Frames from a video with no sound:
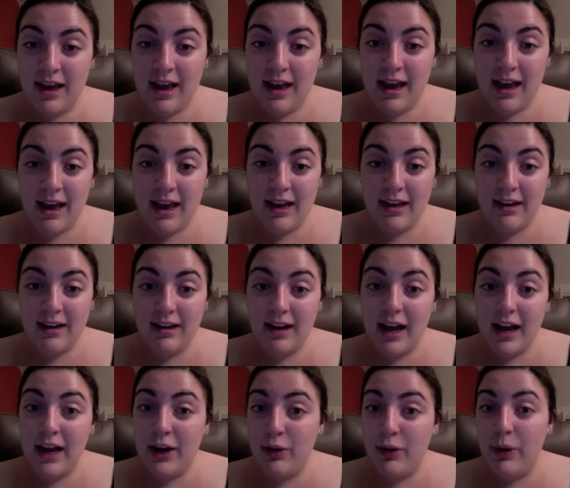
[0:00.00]
And
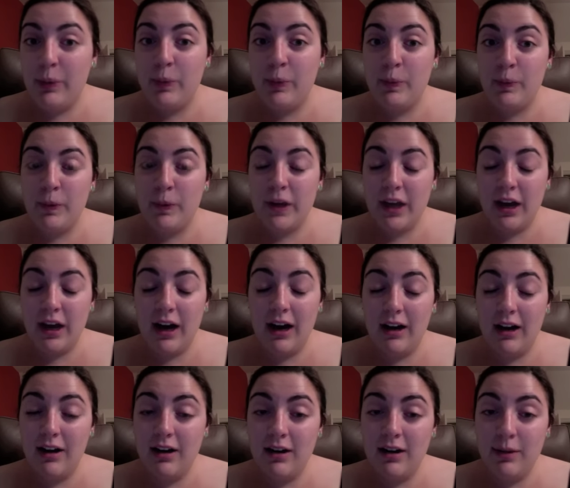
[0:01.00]
I know I'm
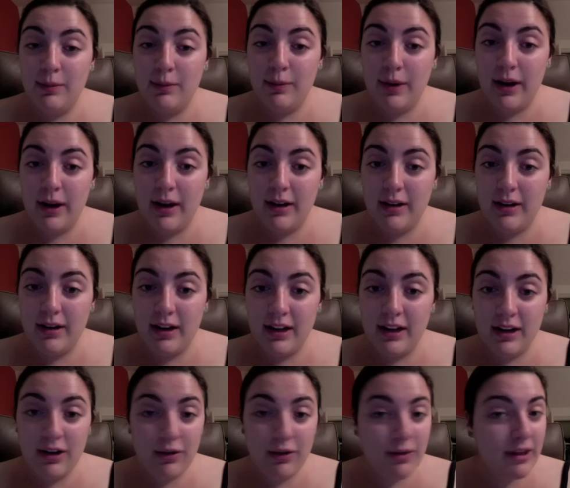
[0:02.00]
young, but
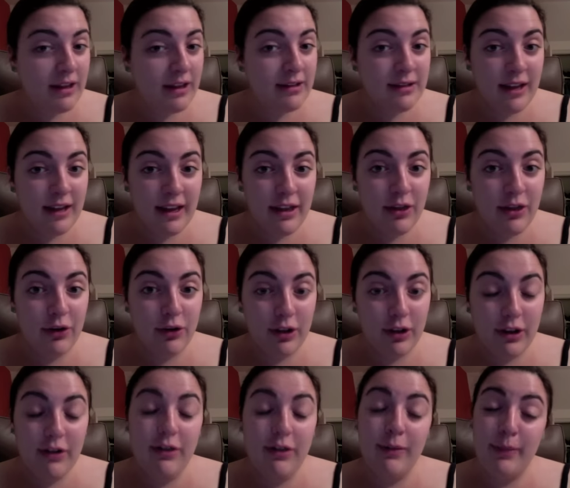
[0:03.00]
they say the
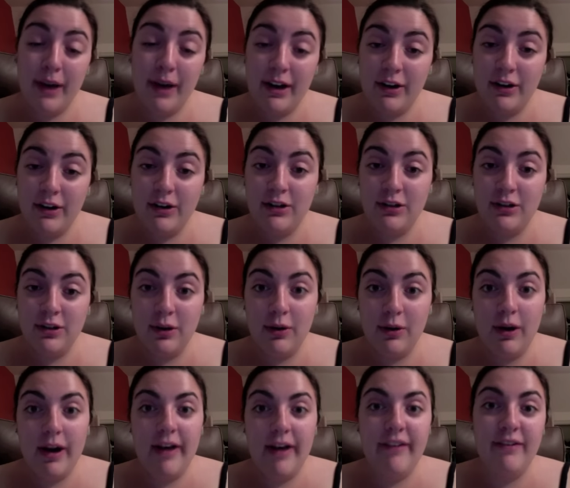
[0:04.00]
earlier the better.
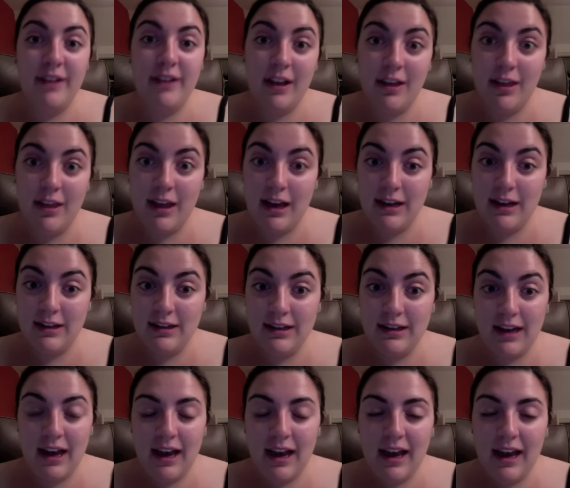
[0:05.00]
So I've done that
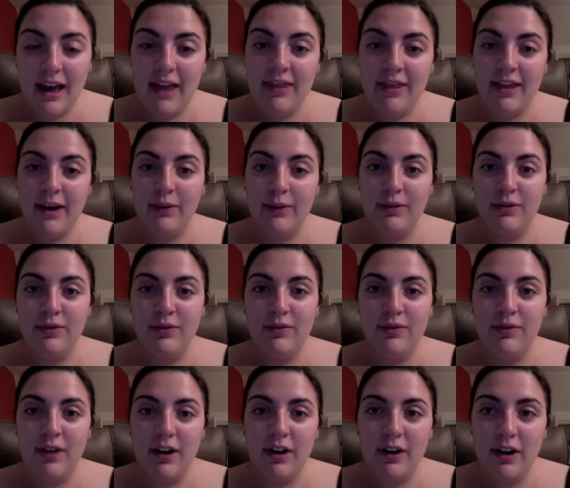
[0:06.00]
today, and that was
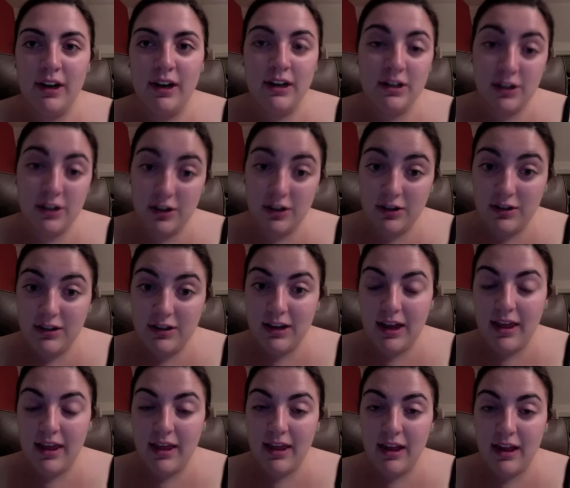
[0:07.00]
very adult.
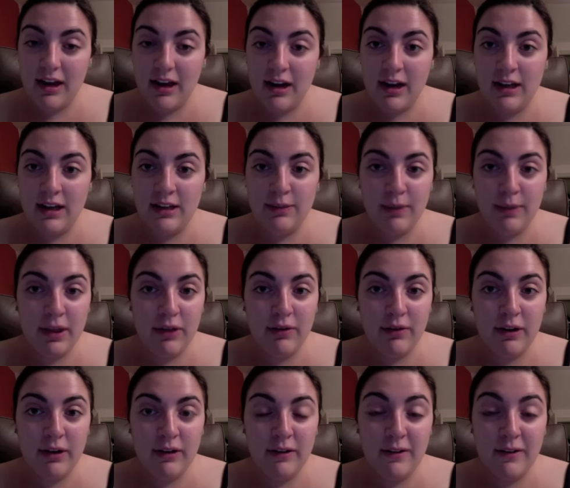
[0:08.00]
And then I spent the
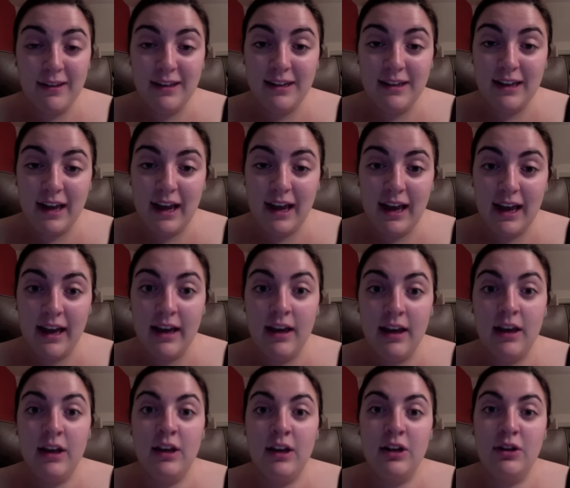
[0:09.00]
rest of the day
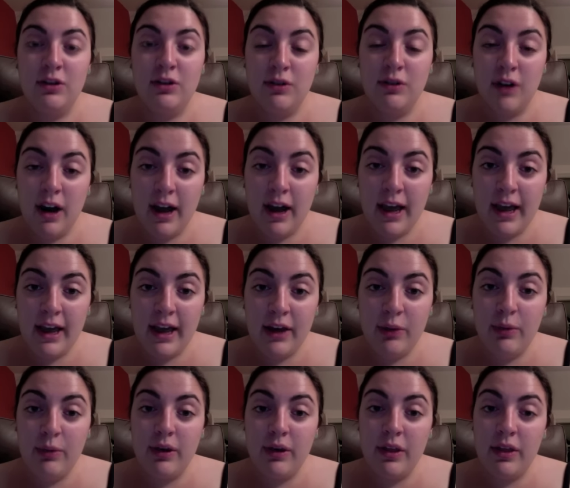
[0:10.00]
trying,
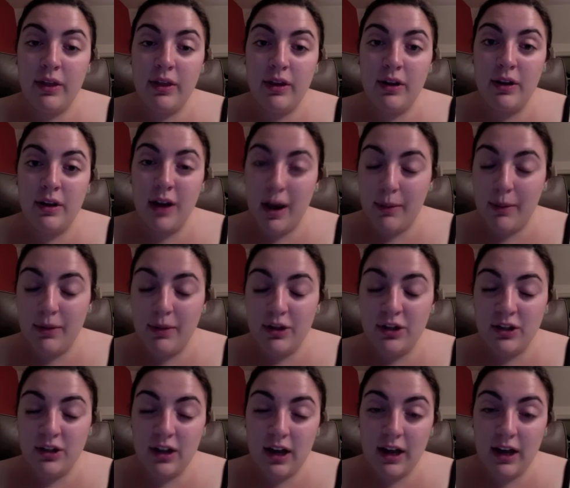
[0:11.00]
with not
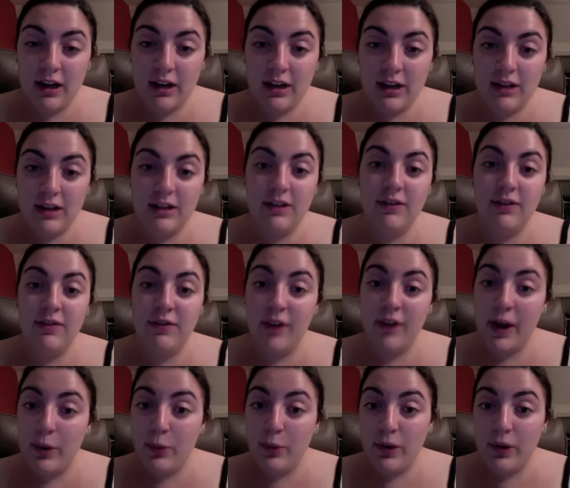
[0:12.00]
much luck, to
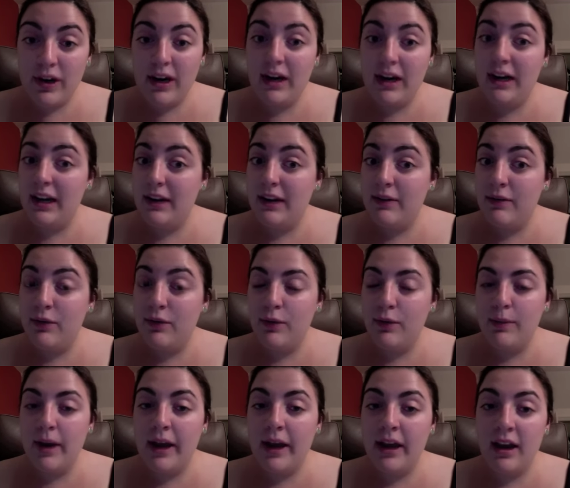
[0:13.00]
find what I need for
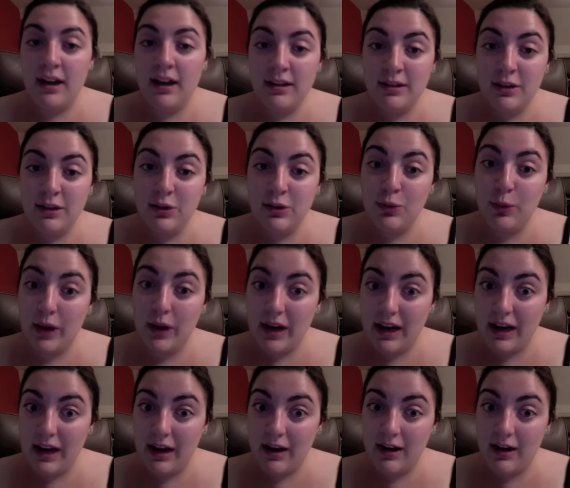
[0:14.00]
my cousin's
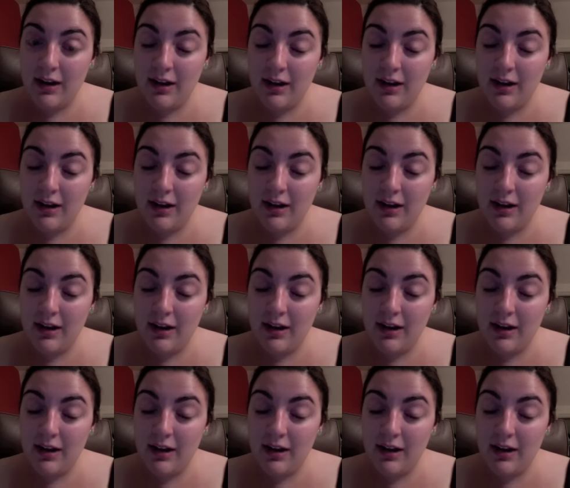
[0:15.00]
wedding.